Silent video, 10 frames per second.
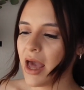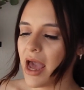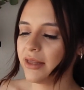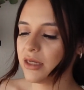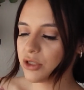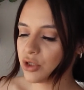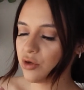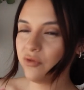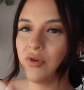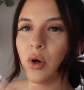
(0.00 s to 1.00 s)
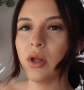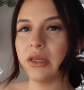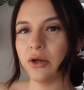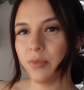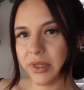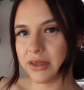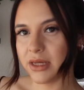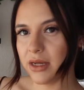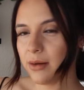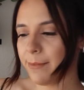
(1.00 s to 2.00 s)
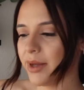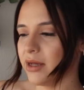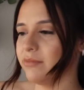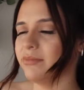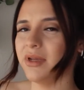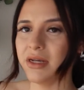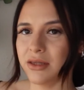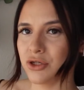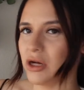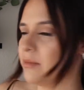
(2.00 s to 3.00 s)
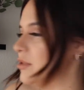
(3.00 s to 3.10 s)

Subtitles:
and these do feel a little bit thin, but they get the job